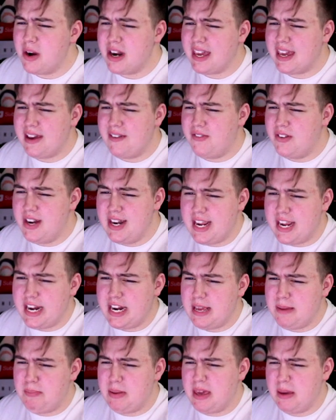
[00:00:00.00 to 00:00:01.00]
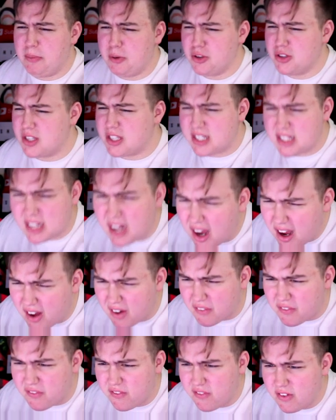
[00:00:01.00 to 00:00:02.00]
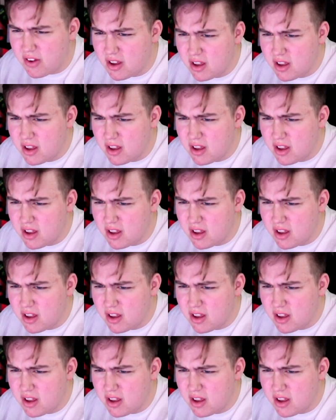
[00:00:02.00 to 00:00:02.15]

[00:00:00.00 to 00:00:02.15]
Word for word: want to give needy people stuff.